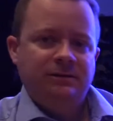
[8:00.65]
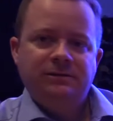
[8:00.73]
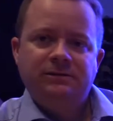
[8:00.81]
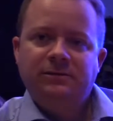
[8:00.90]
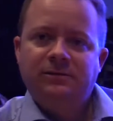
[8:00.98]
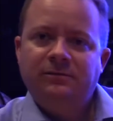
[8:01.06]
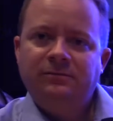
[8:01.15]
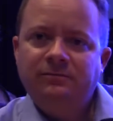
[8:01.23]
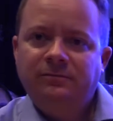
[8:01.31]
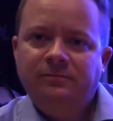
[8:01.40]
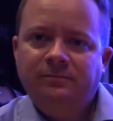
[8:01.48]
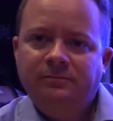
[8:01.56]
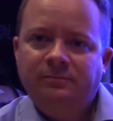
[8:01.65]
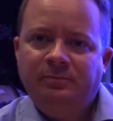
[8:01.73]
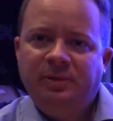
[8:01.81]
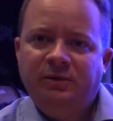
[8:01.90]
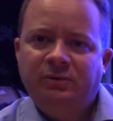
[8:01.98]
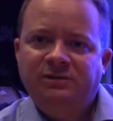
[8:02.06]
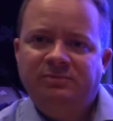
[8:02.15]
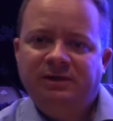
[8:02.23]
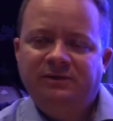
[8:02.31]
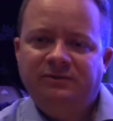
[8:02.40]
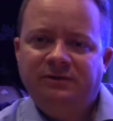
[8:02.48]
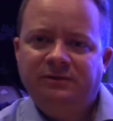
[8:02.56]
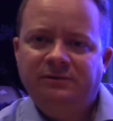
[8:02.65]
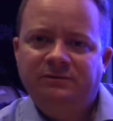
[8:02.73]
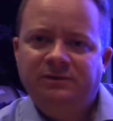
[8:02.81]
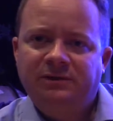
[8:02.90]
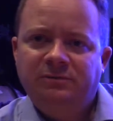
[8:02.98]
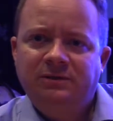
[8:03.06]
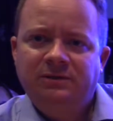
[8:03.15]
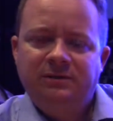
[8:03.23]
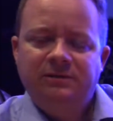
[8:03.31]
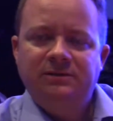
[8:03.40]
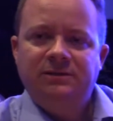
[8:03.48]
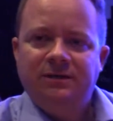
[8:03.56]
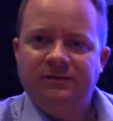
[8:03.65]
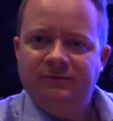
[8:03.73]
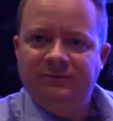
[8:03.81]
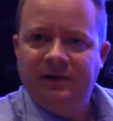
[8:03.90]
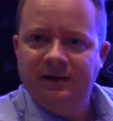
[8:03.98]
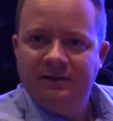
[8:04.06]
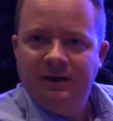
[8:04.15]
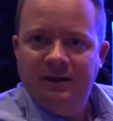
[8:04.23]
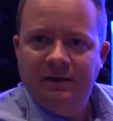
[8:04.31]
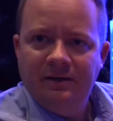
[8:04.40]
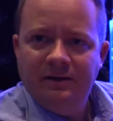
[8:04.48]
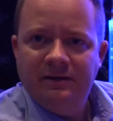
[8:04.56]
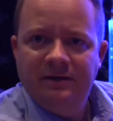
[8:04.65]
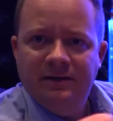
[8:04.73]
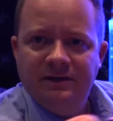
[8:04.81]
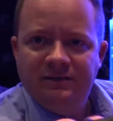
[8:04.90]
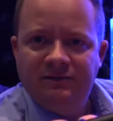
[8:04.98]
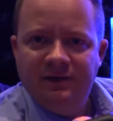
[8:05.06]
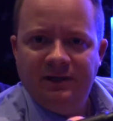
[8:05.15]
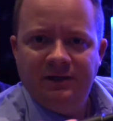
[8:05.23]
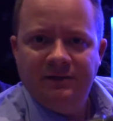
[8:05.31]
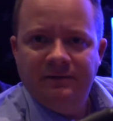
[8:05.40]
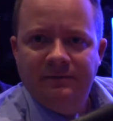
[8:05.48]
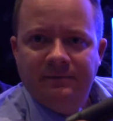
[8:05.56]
So pick what's best for you, which one to use, and then find this fitting